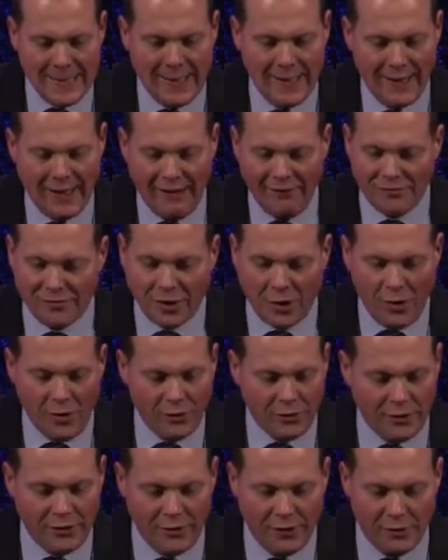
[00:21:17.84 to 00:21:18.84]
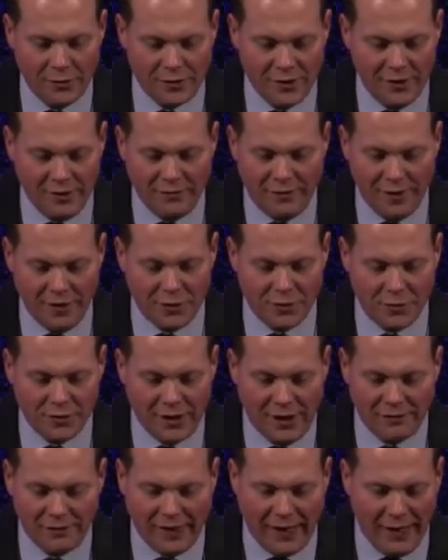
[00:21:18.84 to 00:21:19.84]
I've talked to those individuals.
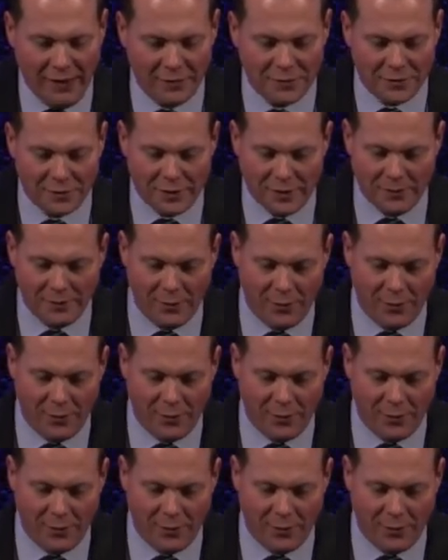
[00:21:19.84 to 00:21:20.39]
I've counseled them,